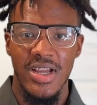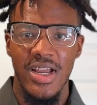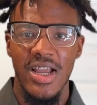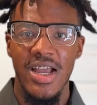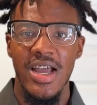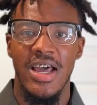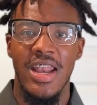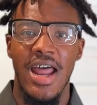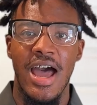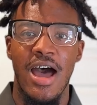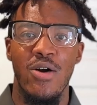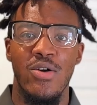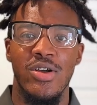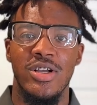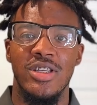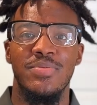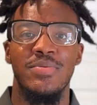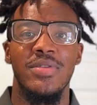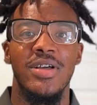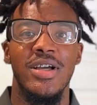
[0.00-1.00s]
and I'll
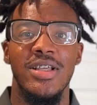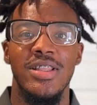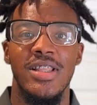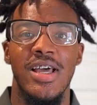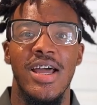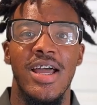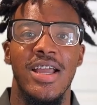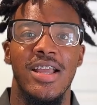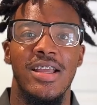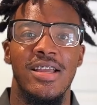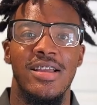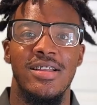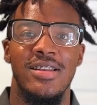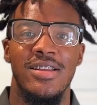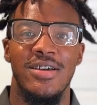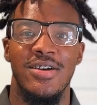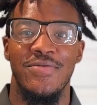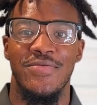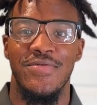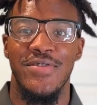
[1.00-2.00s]
explain that in
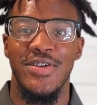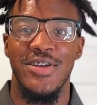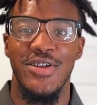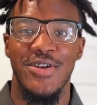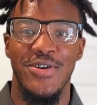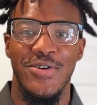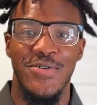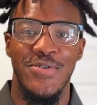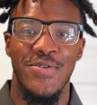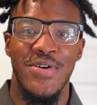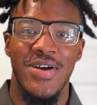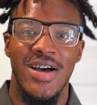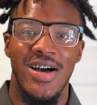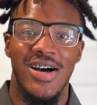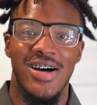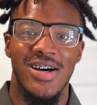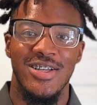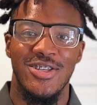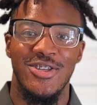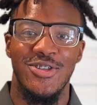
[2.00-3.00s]
a video
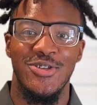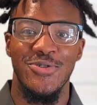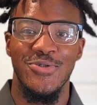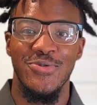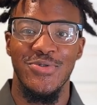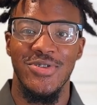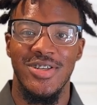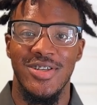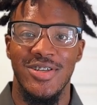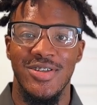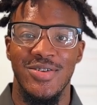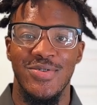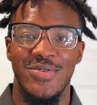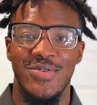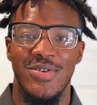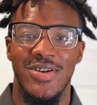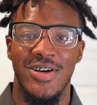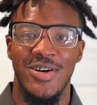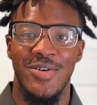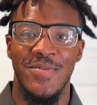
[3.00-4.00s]
soon to
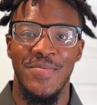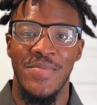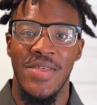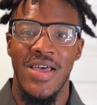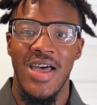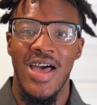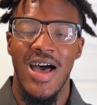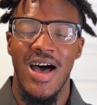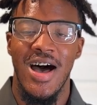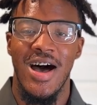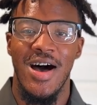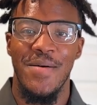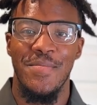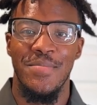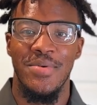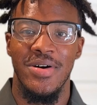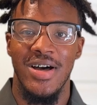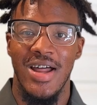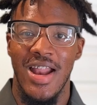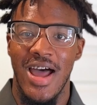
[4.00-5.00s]
come,
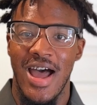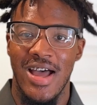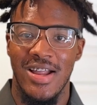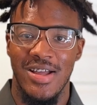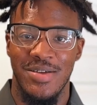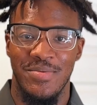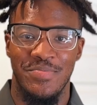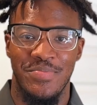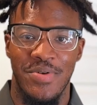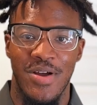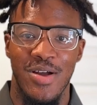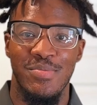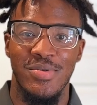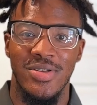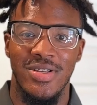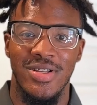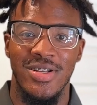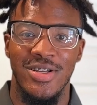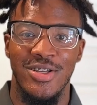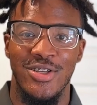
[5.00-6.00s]
but I
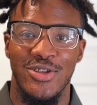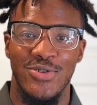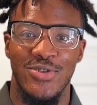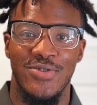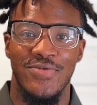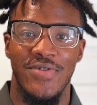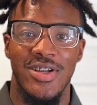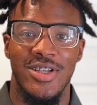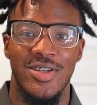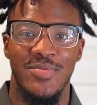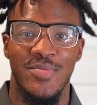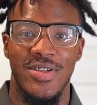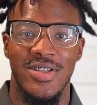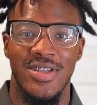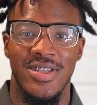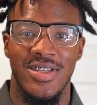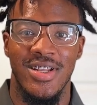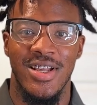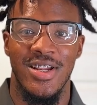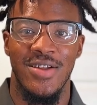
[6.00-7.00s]
purposely use regimens
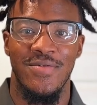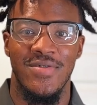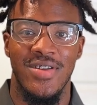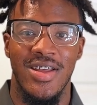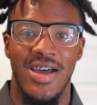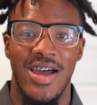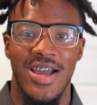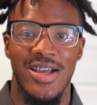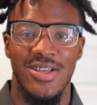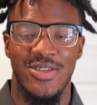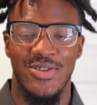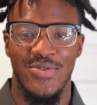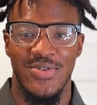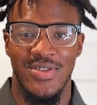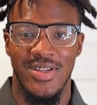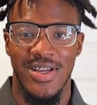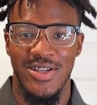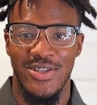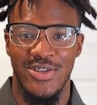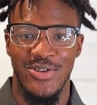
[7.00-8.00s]
instead of diet, so
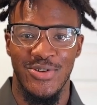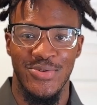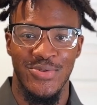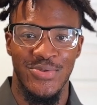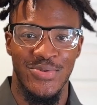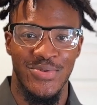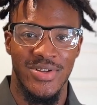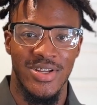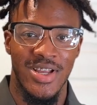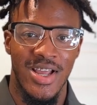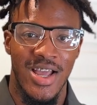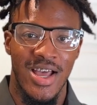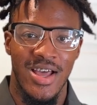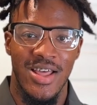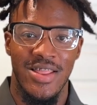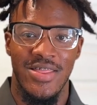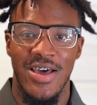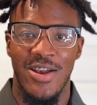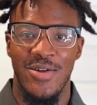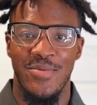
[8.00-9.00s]
stay tuned.
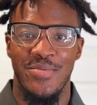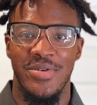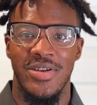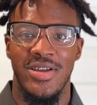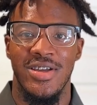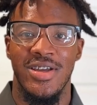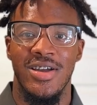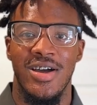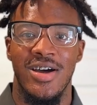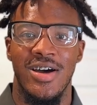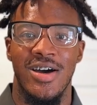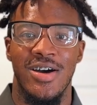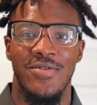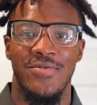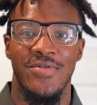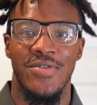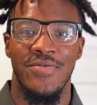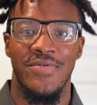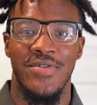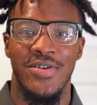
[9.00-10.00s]
That'll be
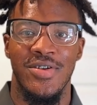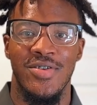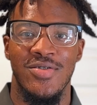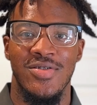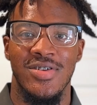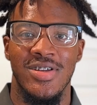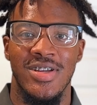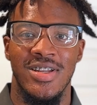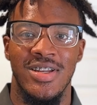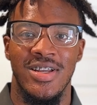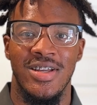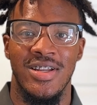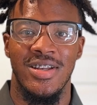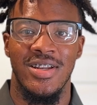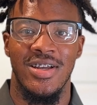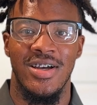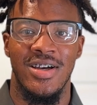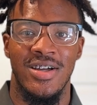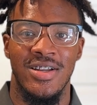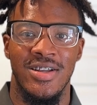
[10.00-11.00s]
revealed in
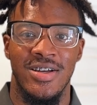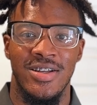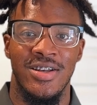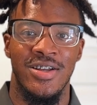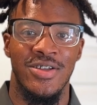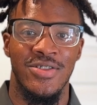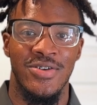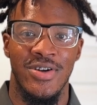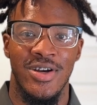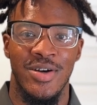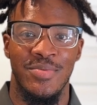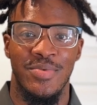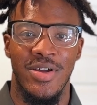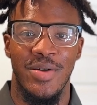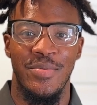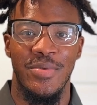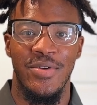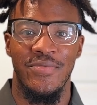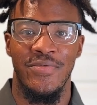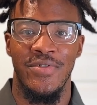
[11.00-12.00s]
another
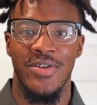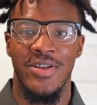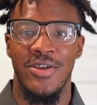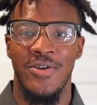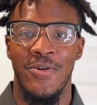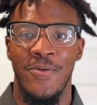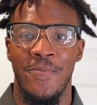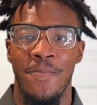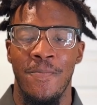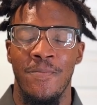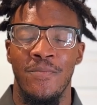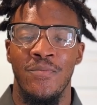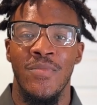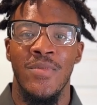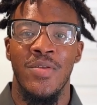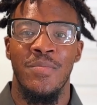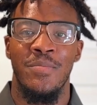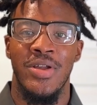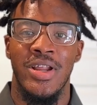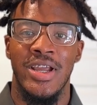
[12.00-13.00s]
upcoming video.
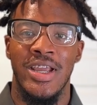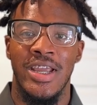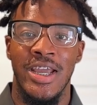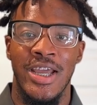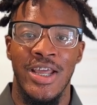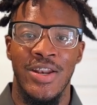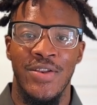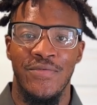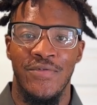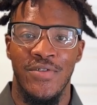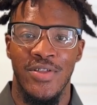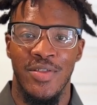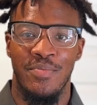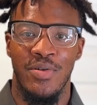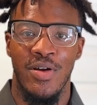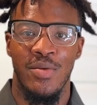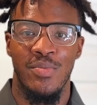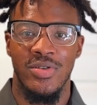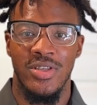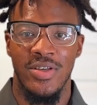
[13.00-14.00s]
But again, for the
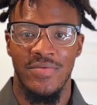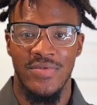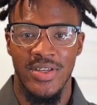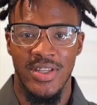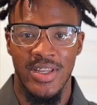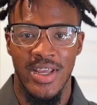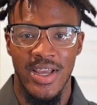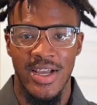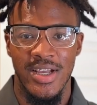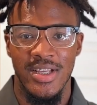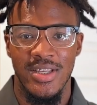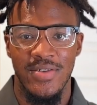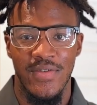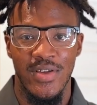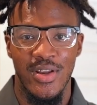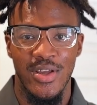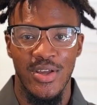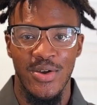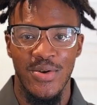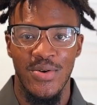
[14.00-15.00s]
purpose of today's
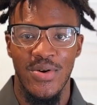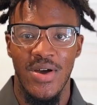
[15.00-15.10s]
video,